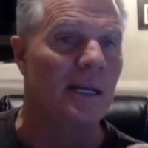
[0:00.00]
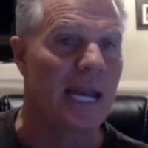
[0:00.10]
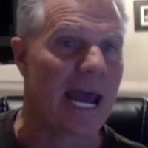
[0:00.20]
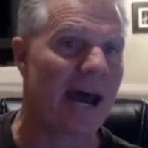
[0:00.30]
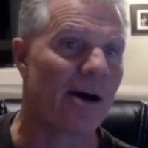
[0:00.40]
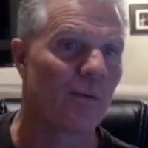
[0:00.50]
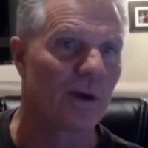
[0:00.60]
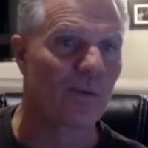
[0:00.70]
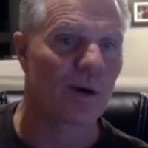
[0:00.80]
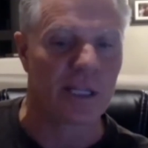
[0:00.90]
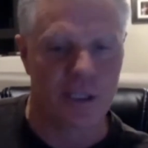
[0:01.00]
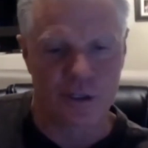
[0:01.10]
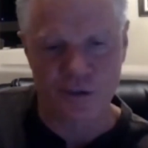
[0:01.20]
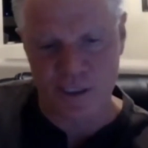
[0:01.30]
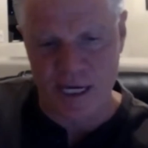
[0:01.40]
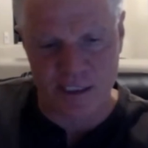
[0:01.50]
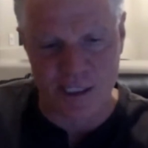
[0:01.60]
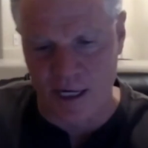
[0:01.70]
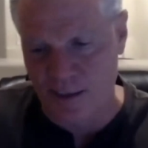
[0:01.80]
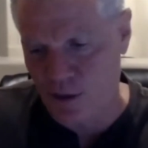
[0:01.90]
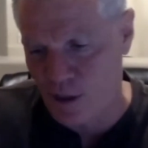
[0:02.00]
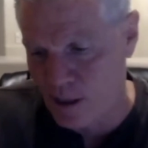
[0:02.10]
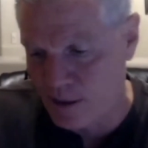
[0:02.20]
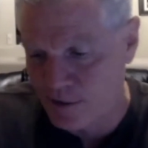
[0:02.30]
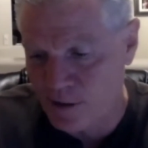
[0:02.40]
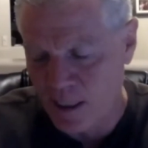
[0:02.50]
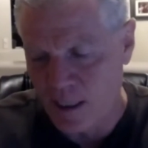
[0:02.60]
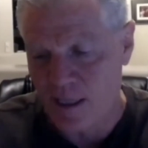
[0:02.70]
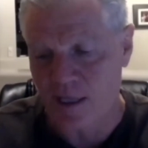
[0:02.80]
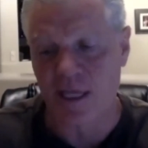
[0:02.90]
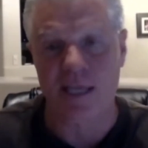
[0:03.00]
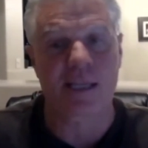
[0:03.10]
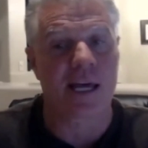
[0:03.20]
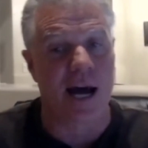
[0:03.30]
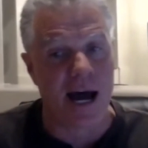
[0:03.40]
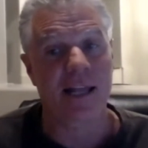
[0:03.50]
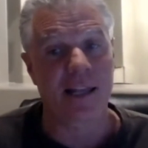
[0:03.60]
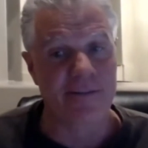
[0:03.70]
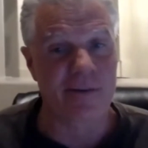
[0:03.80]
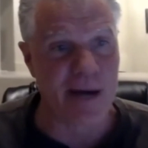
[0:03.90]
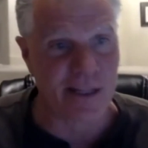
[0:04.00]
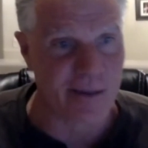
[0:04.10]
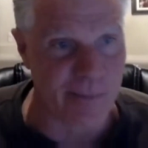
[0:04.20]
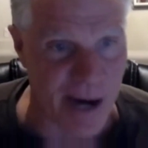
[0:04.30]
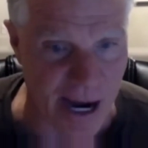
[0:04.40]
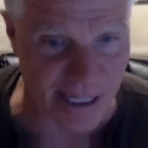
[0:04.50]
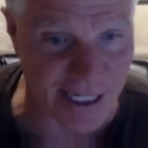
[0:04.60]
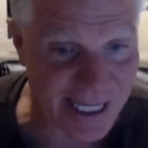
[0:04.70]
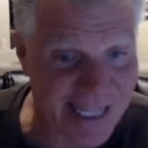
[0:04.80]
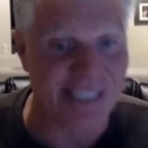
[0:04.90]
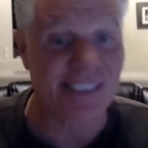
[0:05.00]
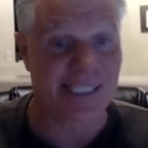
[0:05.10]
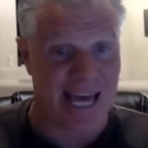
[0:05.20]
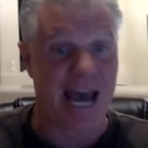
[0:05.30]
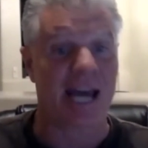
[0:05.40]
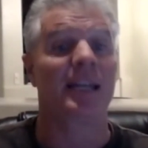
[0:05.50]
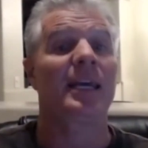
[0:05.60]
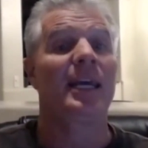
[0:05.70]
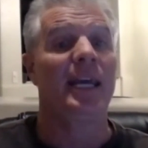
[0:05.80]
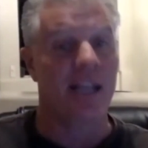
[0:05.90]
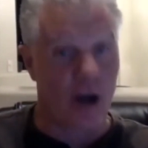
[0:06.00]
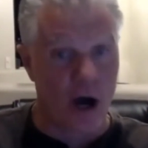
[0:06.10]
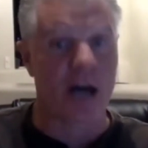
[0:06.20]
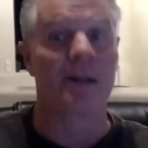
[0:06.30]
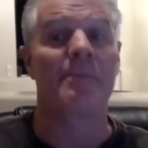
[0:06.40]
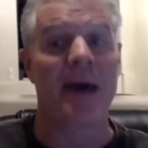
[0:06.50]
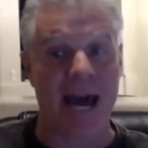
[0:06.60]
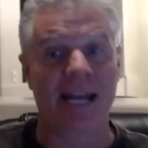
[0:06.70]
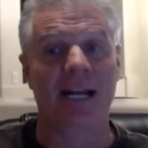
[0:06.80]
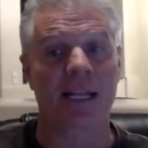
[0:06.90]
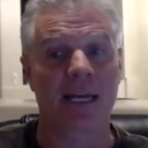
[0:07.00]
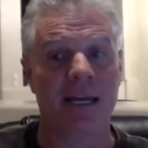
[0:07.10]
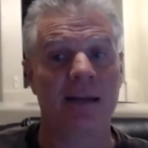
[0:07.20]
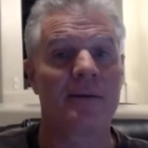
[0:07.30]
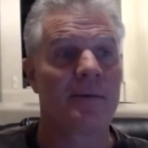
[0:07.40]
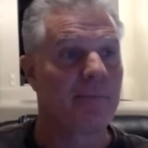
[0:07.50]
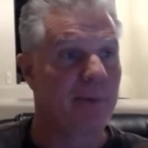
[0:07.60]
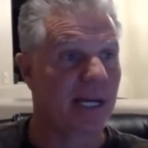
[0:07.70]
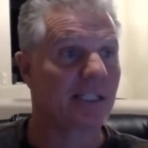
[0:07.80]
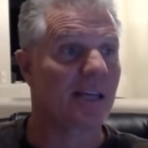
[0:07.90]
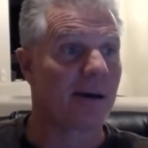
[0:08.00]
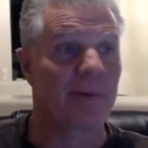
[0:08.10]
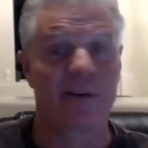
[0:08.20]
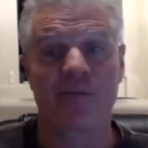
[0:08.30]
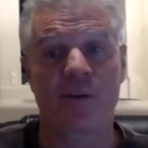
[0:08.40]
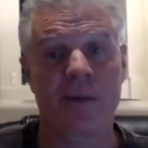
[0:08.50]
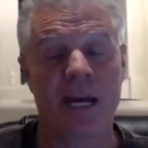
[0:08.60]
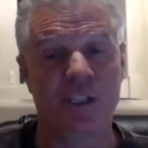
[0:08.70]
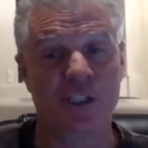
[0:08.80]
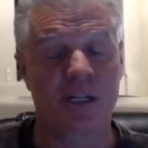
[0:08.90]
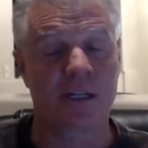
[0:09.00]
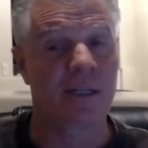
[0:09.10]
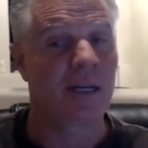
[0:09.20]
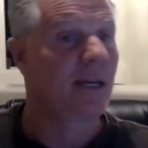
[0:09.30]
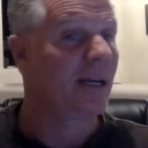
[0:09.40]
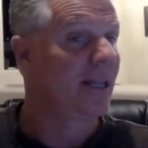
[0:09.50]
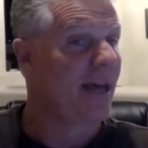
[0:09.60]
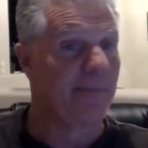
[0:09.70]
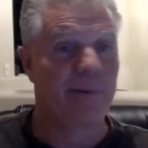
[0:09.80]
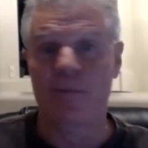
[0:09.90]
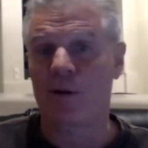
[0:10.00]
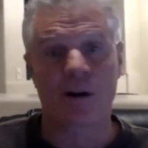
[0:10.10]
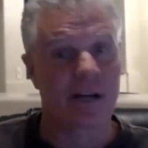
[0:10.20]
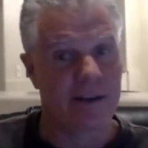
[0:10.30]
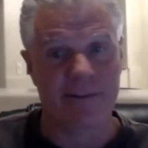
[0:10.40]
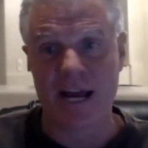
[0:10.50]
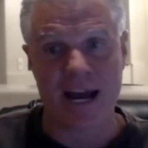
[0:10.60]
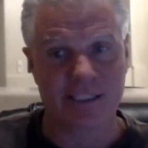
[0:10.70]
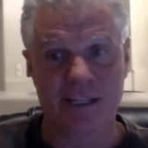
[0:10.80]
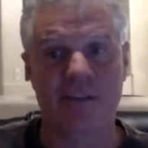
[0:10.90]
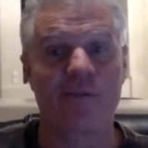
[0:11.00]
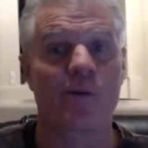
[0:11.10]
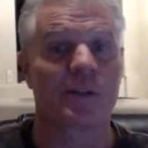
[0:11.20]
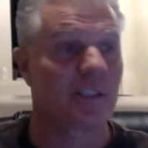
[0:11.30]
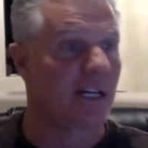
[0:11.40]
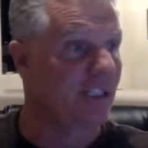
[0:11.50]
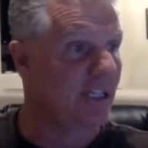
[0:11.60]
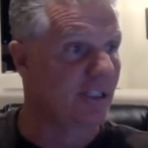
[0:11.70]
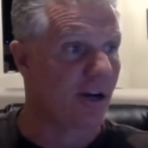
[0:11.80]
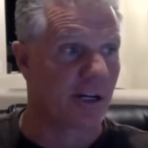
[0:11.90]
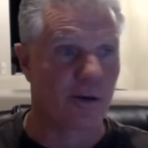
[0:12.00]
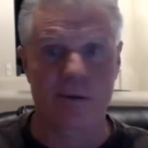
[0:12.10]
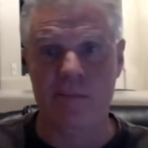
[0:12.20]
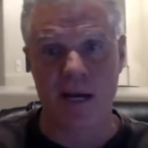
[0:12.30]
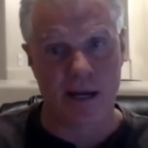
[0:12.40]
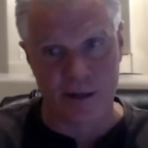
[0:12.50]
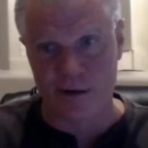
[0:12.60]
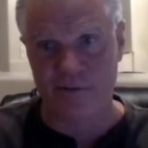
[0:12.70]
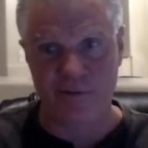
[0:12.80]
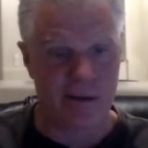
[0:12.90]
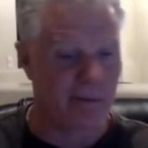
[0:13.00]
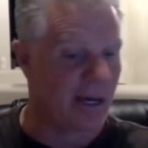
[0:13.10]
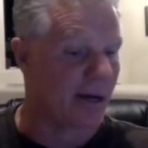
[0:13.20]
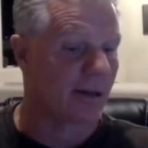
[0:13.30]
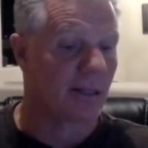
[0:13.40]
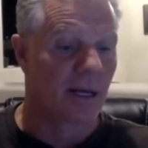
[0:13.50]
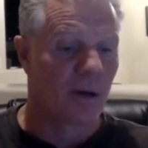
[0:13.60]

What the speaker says: Now, with what you said, John Charles, the thing that I love about the bot is that it automatically picks up information that people aren't even asking for, such as, are you a male or a female?